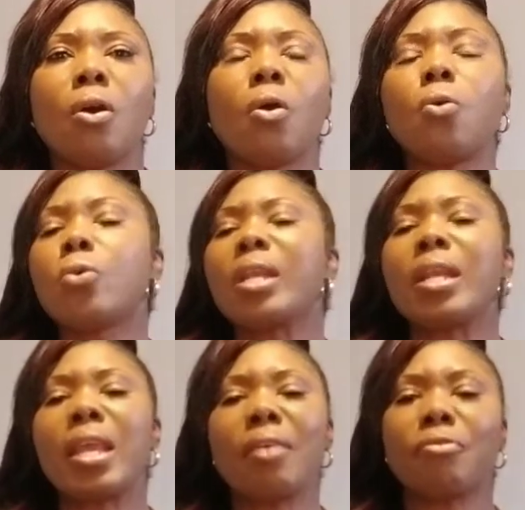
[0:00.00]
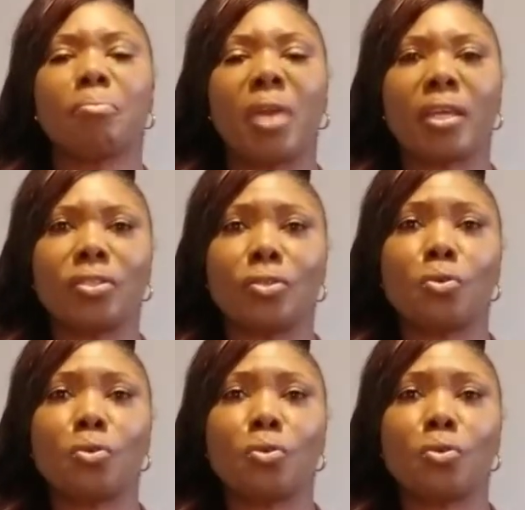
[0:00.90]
who never makes you